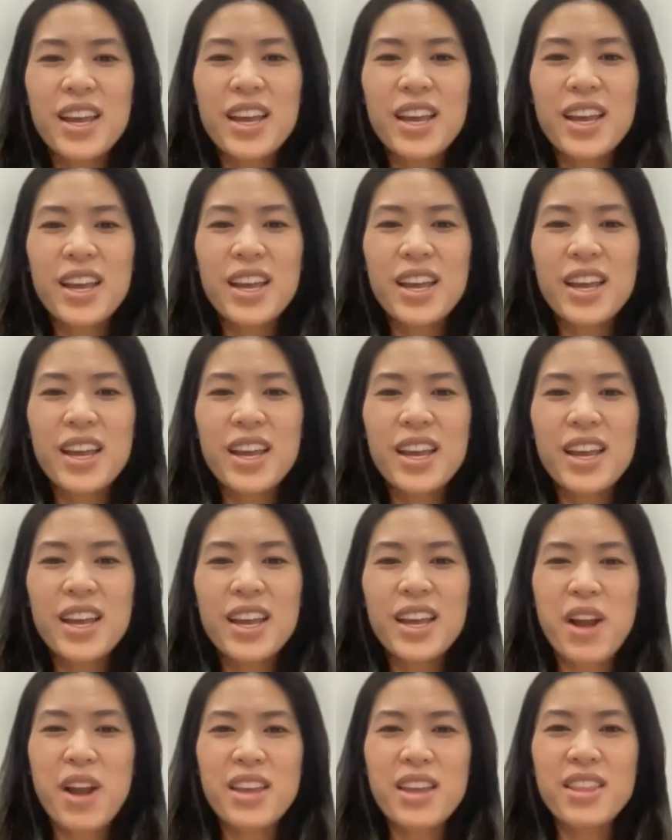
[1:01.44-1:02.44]
if it's the
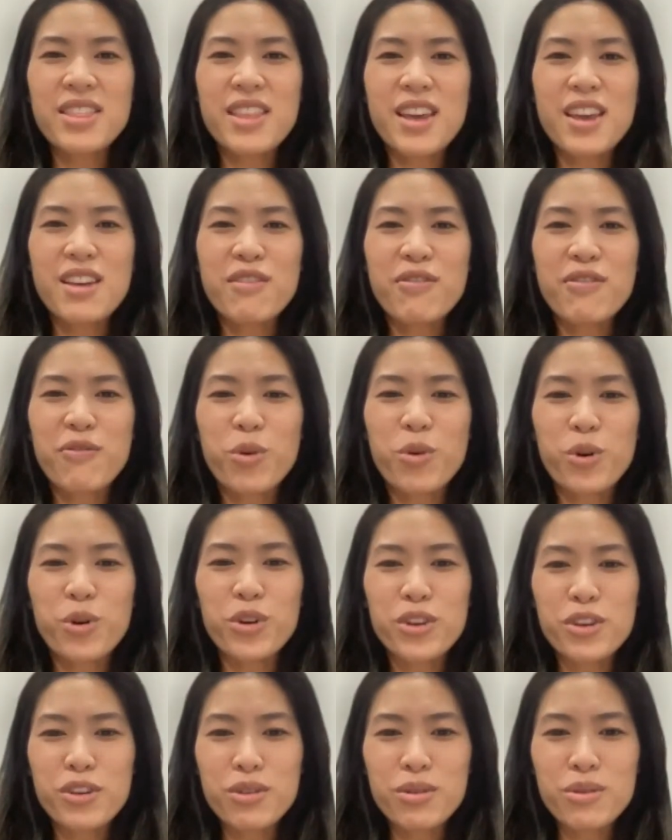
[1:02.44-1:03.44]
right thing for
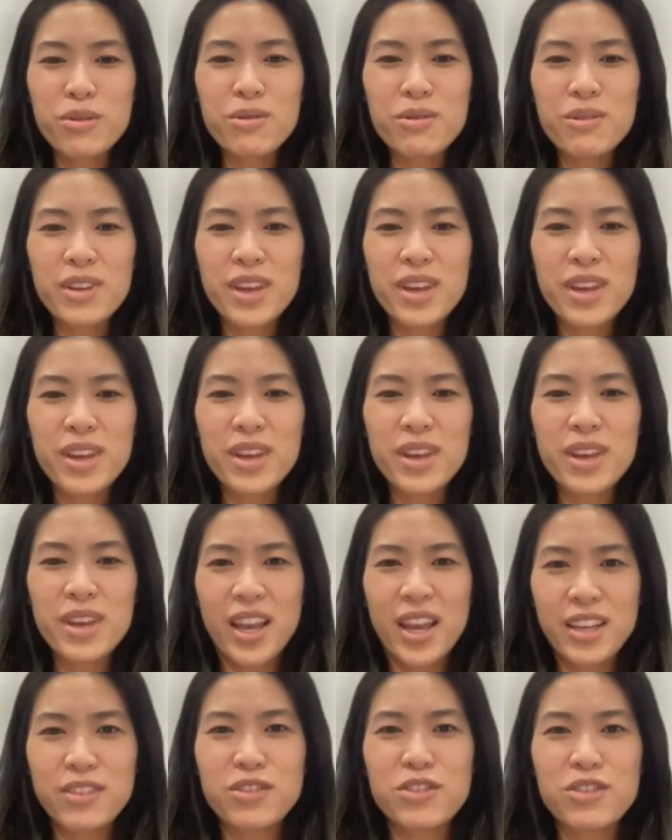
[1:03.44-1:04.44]
you, it
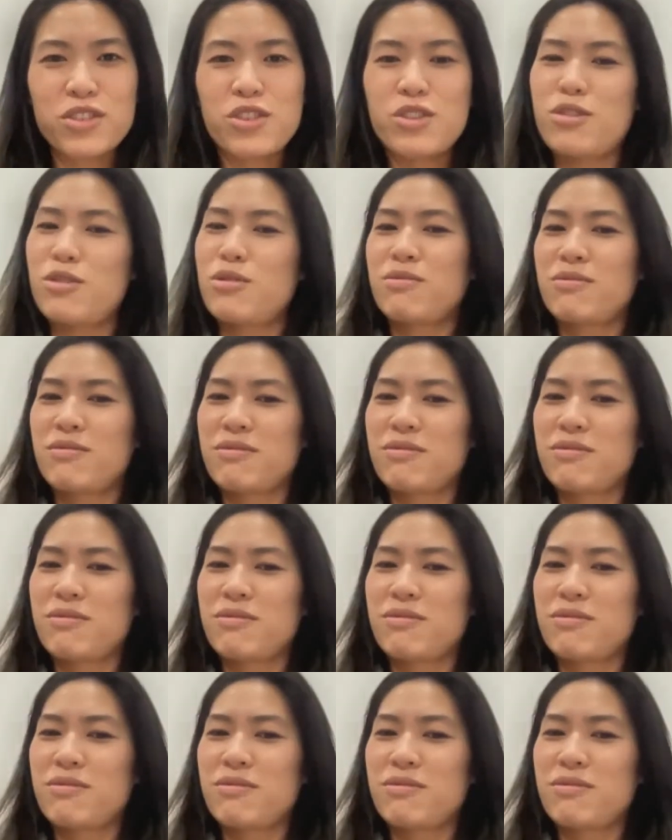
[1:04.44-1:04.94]
finds you.